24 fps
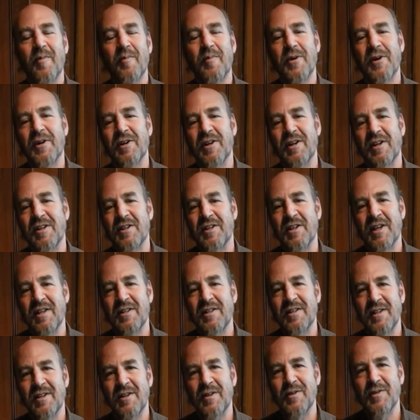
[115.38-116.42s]
Bernard
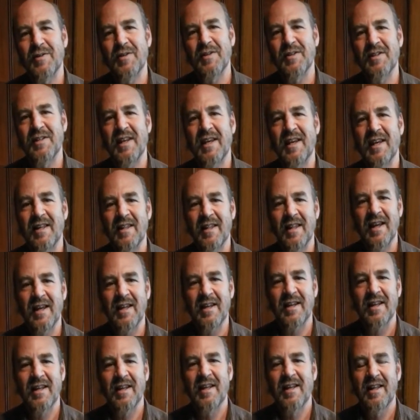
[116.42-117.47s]
Jensen used to say
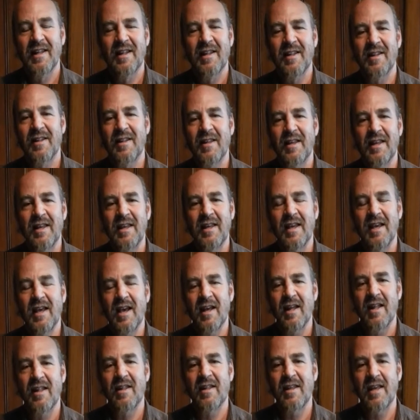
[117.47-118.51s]
that the
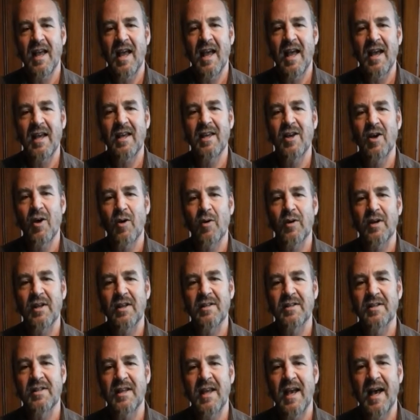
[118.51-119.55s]
egg yolk
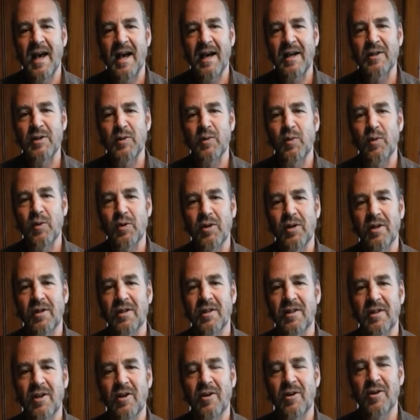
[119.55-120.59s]
is the actual
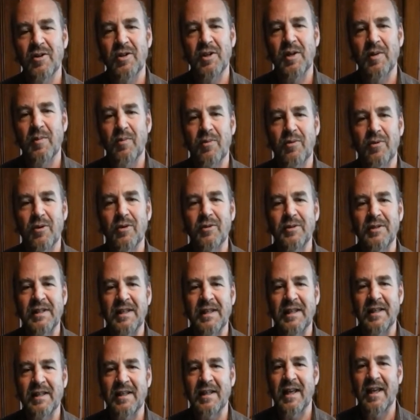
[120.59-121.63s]
nourishing
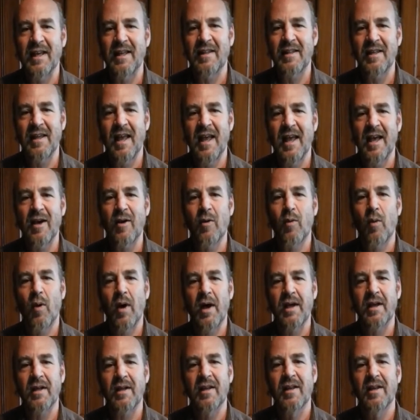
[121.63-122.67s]
protein, and the egg
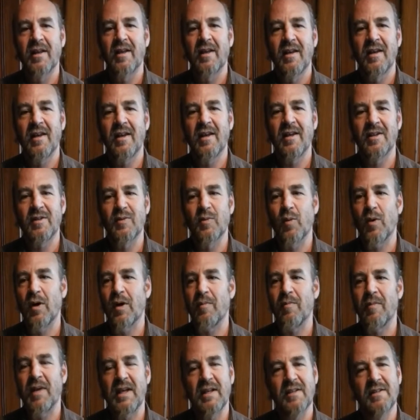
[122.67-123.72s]
white is
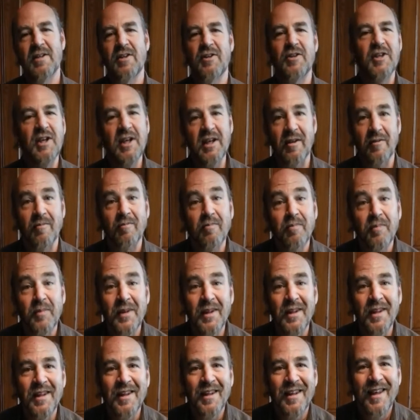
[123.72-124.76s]
what makes their chicken.
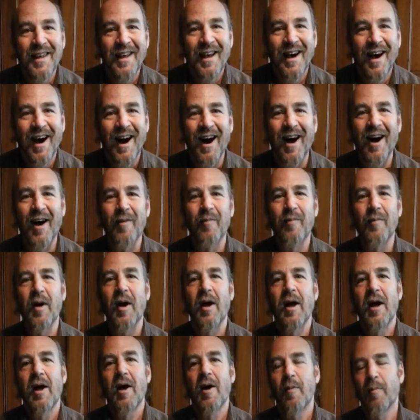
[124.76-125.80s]

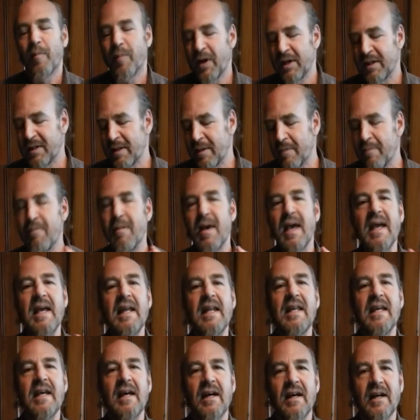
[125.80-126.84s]
But the
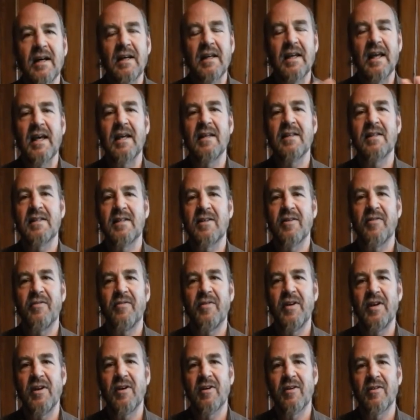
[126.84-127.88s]
mania against the
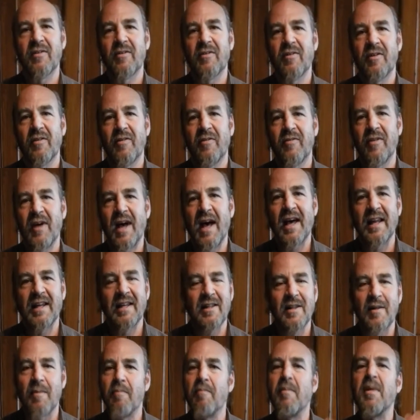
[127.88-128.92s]
fear of fat
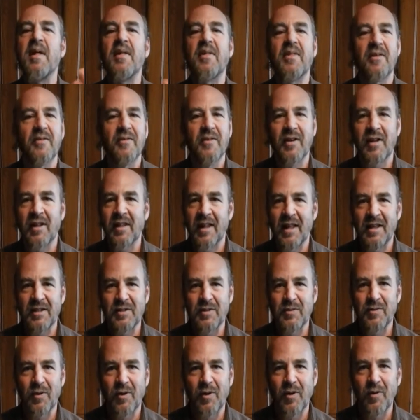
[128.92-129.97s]
and the myth of
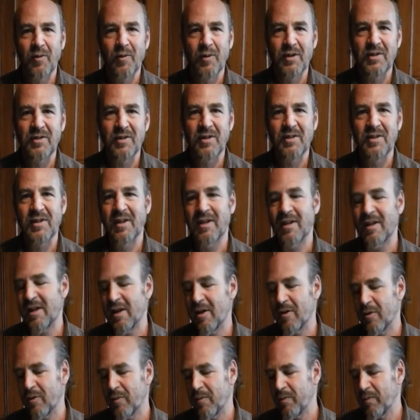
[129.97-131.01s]
cholesterol, which is,
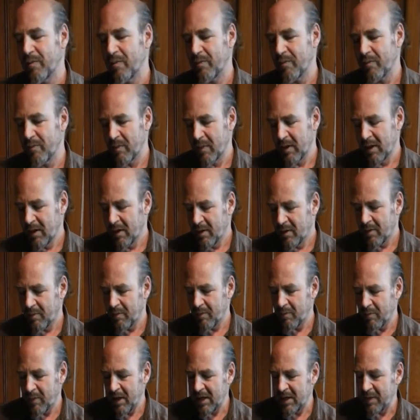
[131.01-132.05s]

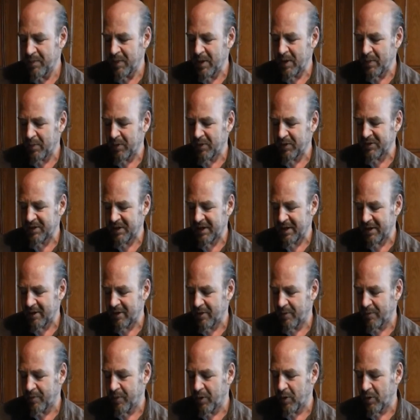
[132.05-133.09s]
many people are saying
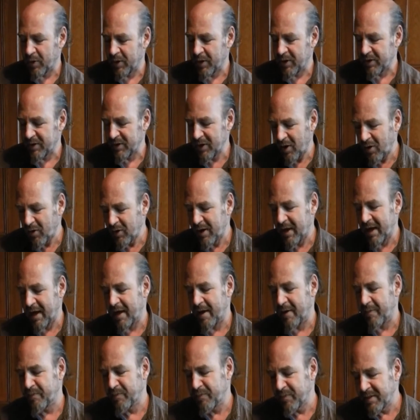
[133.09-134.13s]
are bogus.
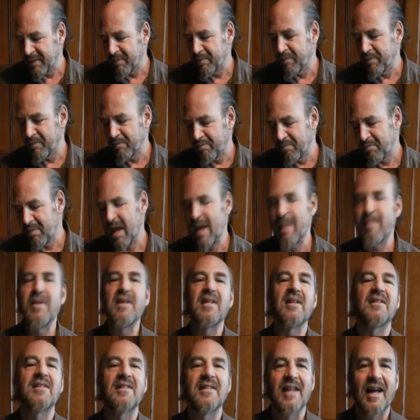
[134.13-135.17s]
Okay, maybe
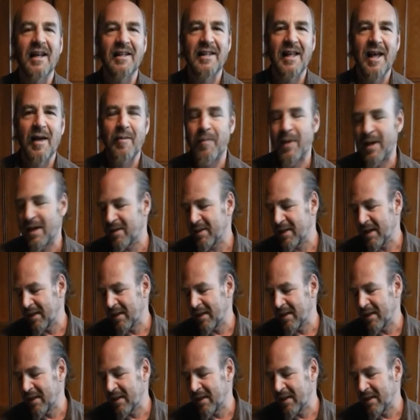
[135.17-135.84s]
it's not that bad.